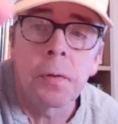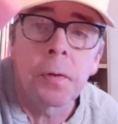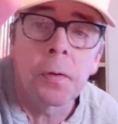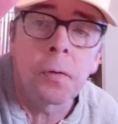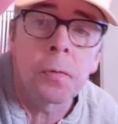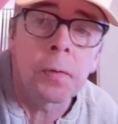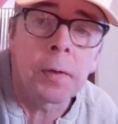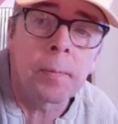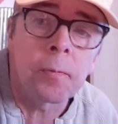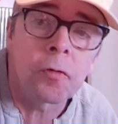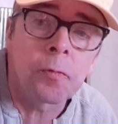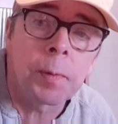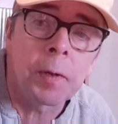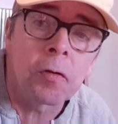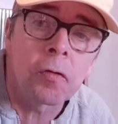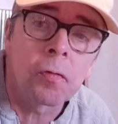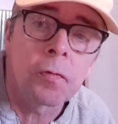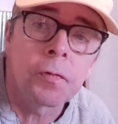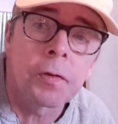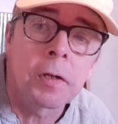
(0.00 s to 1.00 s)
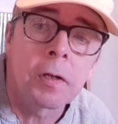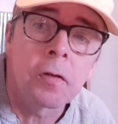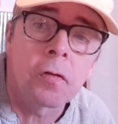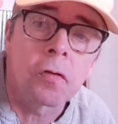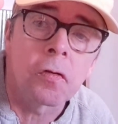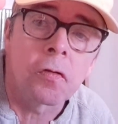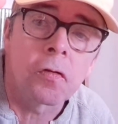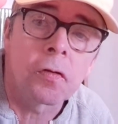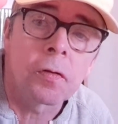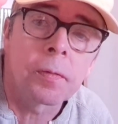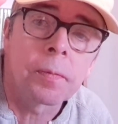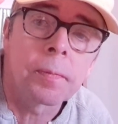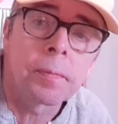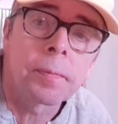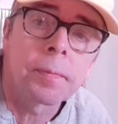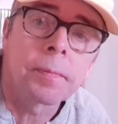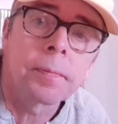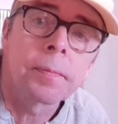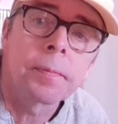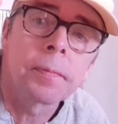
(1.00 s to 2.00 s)
all them special features.
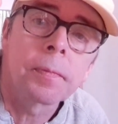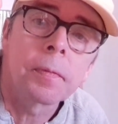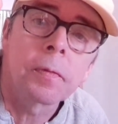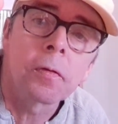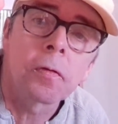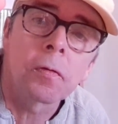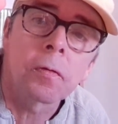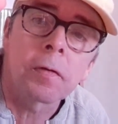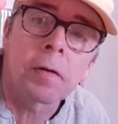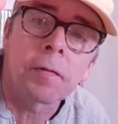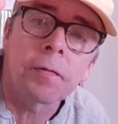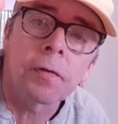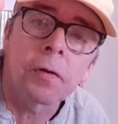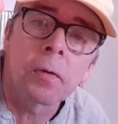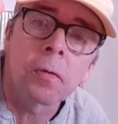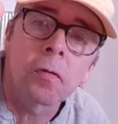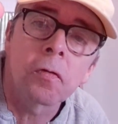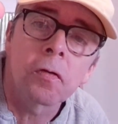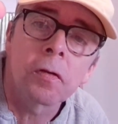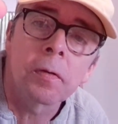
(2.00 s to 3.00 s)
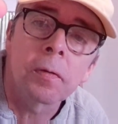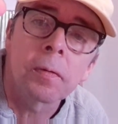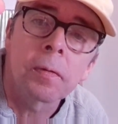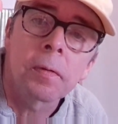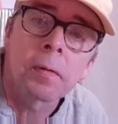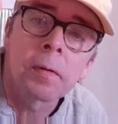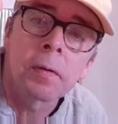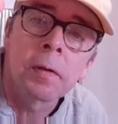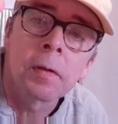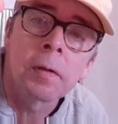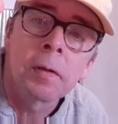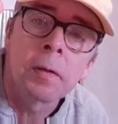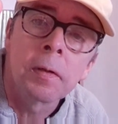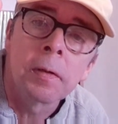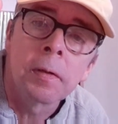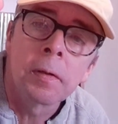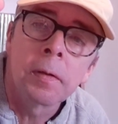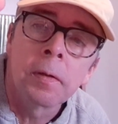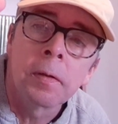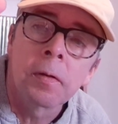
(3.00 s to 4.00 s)
Who was that focusing?
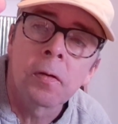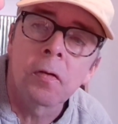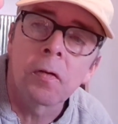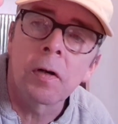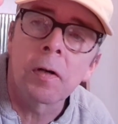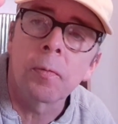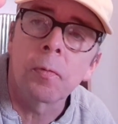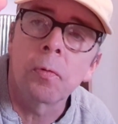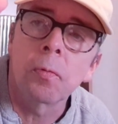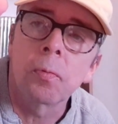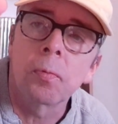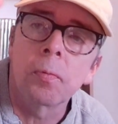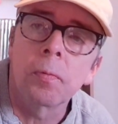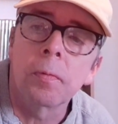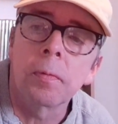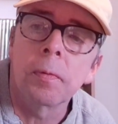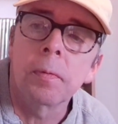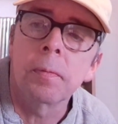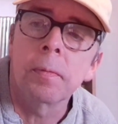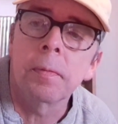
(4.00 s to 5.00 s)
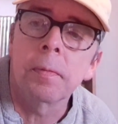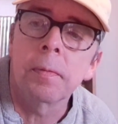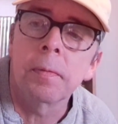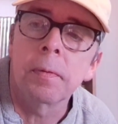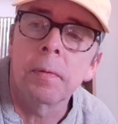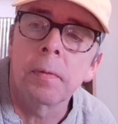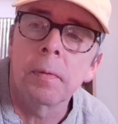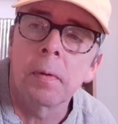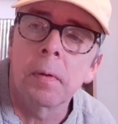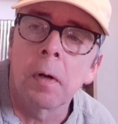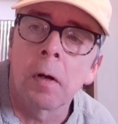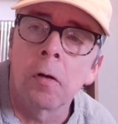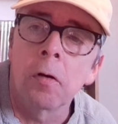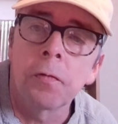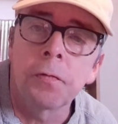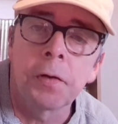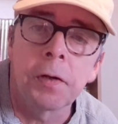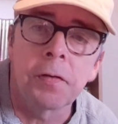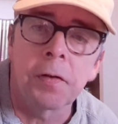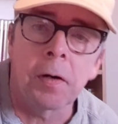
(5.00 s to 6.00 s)
Incredible. I
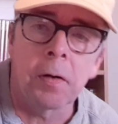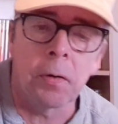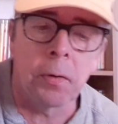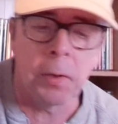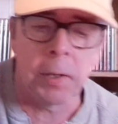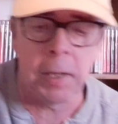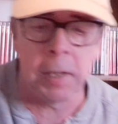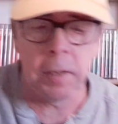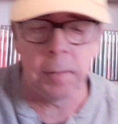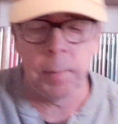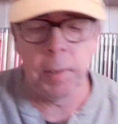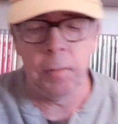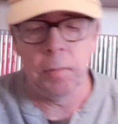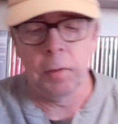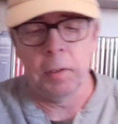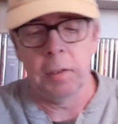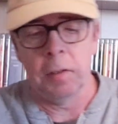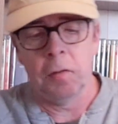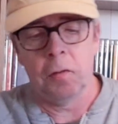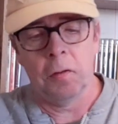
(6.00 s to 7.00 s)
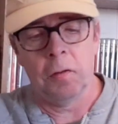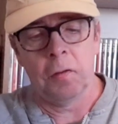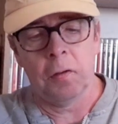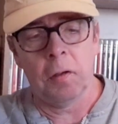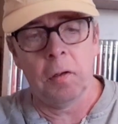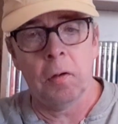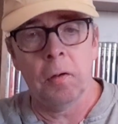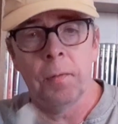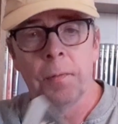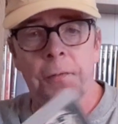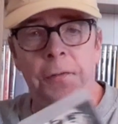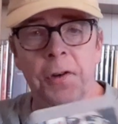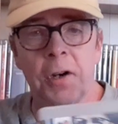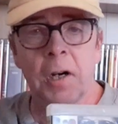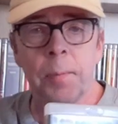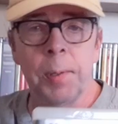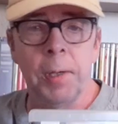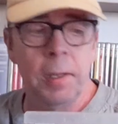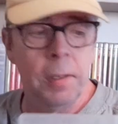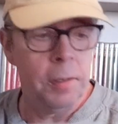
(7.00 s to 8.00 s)
love these Arrow Academy releases. I like them
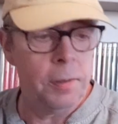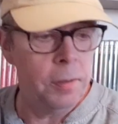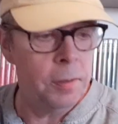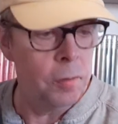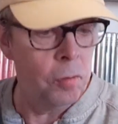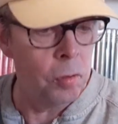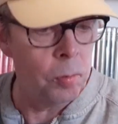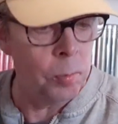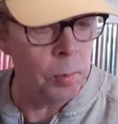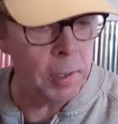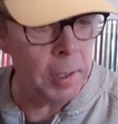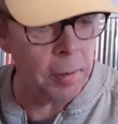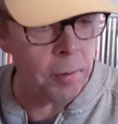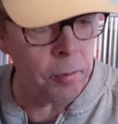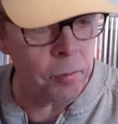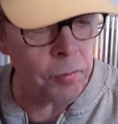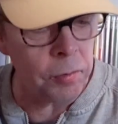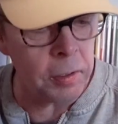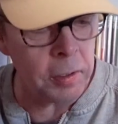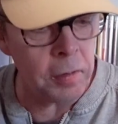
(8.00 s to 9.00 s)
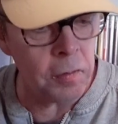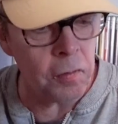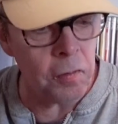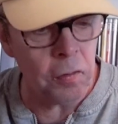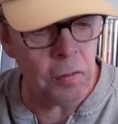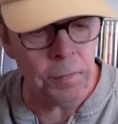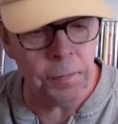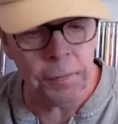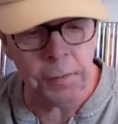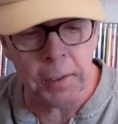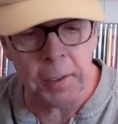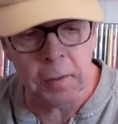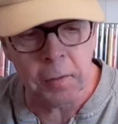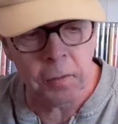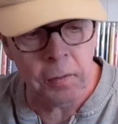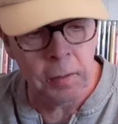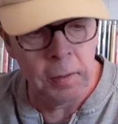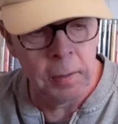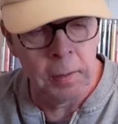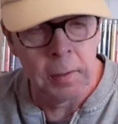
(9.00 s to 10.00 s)
far better than the normal Arrow releases, in fact.